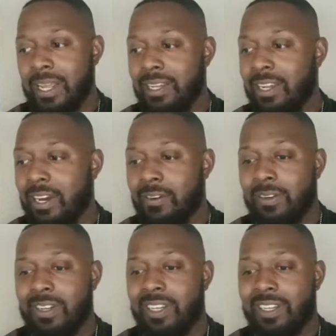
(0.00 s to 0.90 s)
you know,
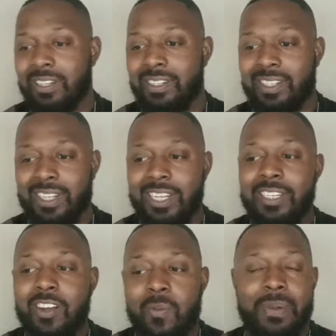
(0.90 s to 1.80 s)

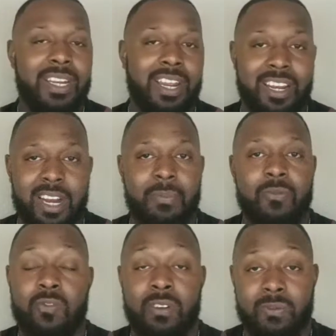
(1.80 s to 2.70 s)
he's going to be their
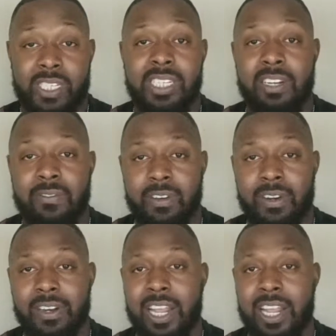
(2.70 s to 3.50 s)
#1 receiver.